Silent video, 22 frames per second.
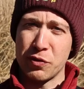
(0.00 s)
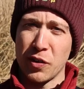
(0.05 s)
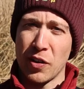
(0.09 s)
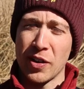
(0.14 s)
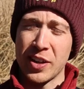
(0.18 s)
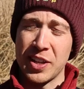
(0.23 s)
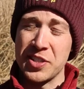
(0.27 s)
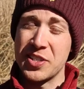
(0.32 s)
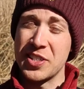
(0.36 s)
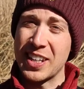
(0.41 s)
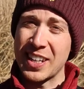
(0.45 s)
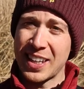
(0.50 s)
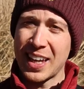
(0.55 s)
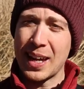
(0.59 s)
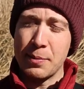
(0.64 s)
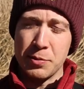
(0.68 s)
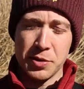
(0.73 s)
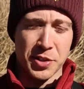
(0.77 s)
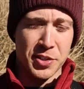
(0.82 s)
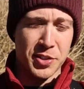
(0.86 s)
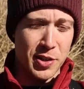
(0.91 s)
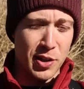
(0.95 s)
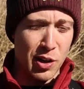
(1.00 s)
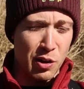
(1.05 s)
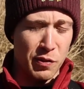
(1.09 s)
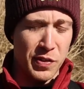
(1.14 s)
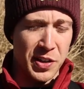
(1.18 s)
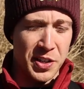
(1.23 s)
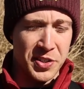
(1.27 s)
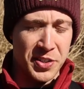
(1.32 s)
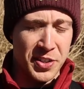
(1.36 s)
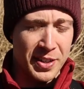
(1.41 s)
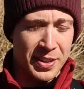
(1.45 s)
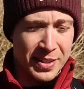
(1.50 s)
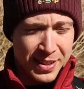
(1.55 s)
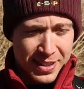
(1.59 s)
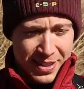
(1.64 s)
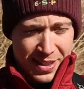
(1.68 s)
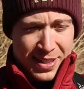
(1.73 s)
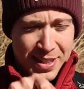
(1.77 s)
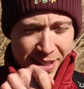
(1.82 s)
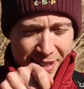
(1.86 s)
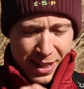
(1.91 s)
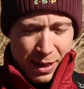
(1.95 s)
the fight until it came to the surface. And
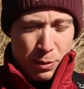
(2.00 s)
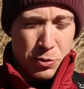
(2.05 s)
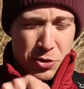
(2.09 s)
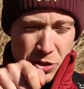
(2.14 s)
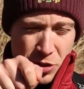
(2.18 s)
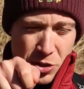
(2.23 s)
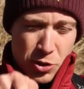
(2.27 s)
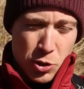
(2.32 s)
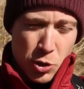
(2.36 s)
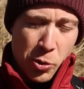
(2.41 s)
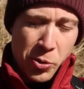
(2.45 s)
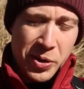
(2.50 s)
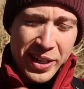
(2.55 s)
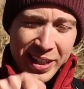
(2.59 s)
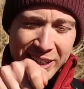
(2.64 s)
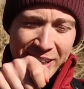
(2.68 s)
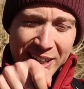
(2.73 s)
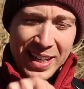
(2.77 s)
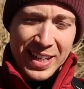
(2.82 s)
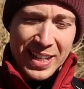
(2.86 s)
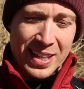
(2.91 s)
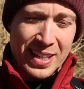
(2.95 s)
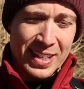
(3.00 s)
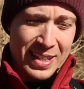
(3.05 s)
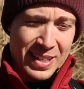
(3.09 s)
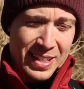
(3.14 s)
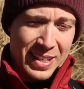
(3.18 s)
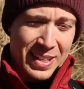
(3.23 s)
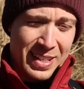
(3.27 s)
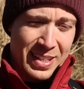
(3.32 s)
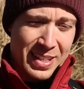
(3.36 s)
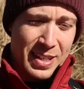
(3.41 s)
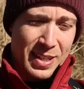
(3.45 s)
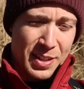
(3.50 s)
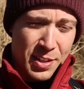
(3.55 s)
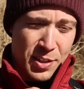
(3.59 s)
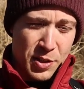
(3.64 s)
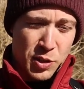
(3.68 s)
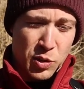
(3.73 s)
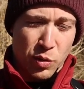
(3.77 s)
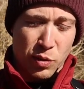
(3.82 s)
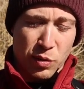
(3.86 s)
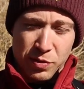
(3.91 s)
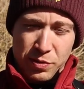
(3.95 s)
it was just doggedly
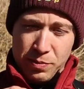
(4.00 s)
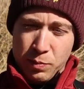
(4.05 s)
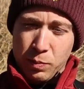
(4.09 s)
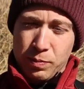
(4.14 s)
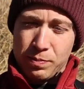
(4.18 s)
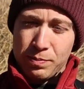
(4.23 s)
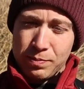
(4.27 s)
sort of